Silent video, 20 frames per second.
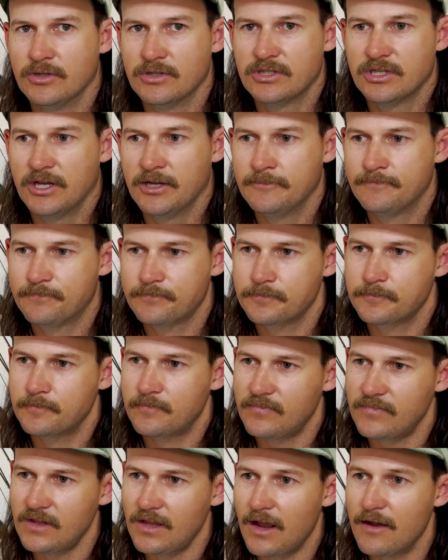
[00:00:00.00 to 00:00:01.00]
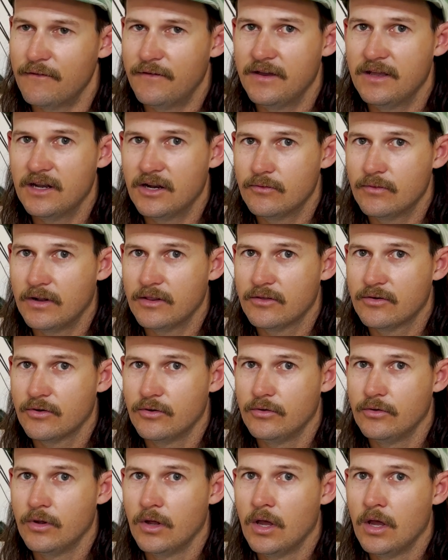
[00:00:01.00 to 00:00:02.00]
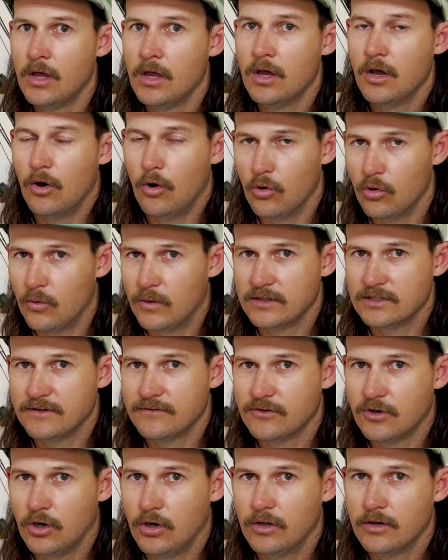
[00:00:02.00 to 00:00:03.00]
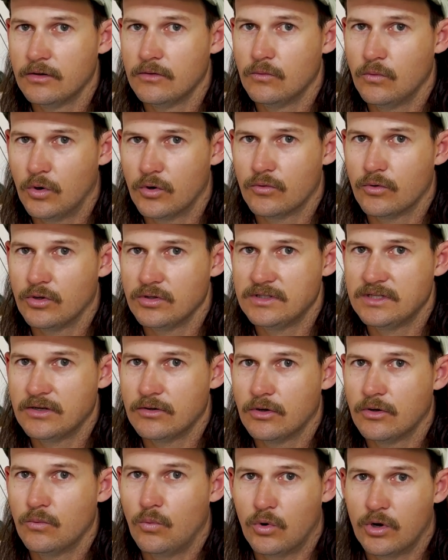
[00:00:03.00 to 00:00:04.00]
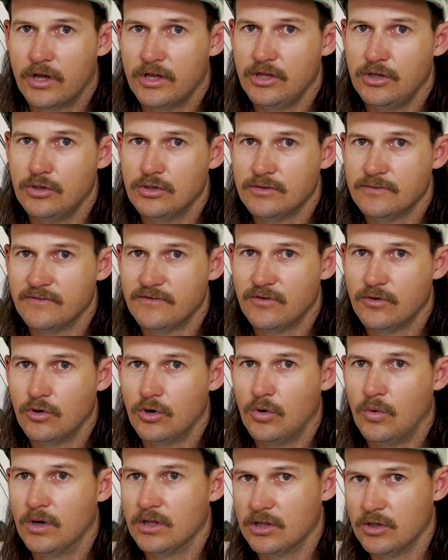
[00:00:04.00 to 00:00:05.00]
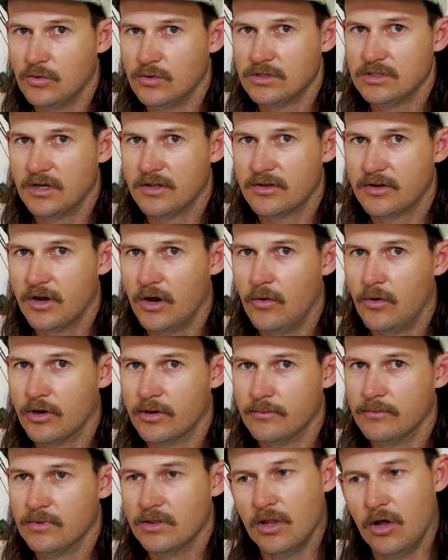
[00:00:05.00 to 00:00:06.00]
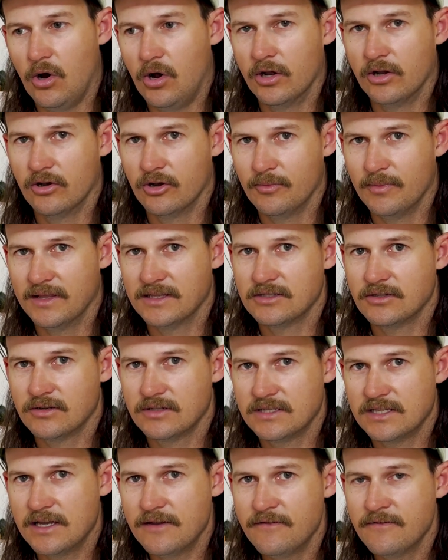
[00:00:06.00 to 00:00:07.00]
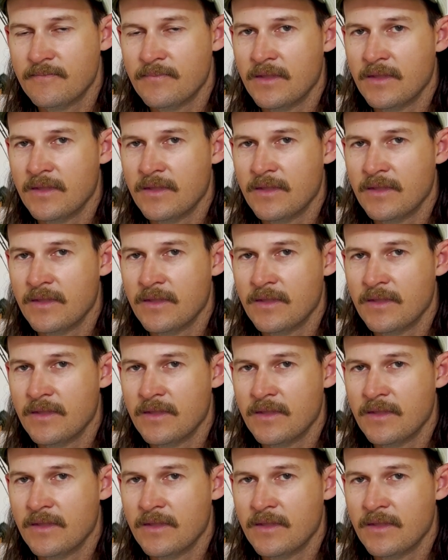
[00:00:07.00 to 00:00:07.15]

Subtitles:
So I figured I'd run through all the ones I've got, what rods they're on, what I use them for, what lures I throw on them, line on them, that sort of stuff.